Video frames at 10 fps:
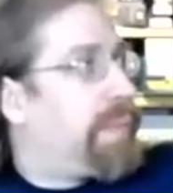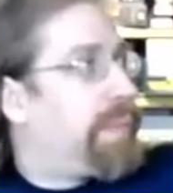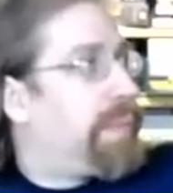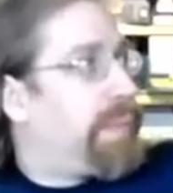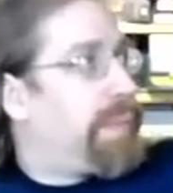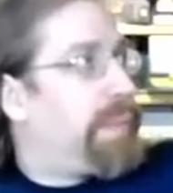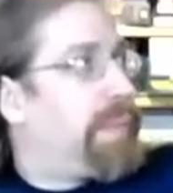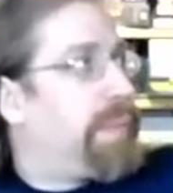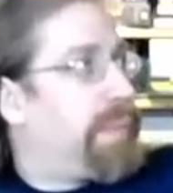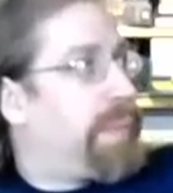
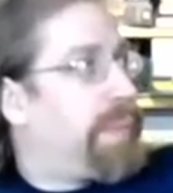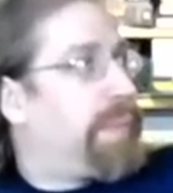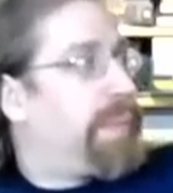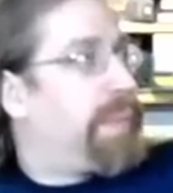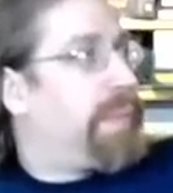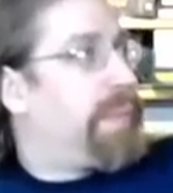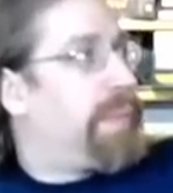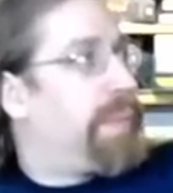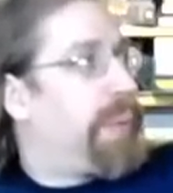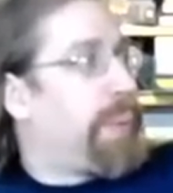
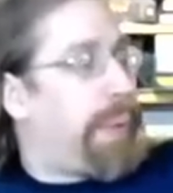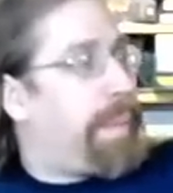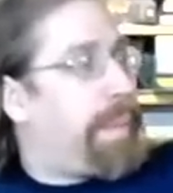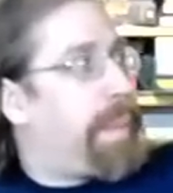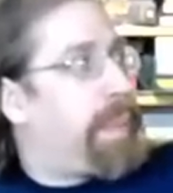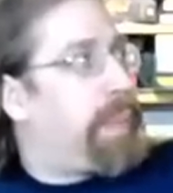(not speaking)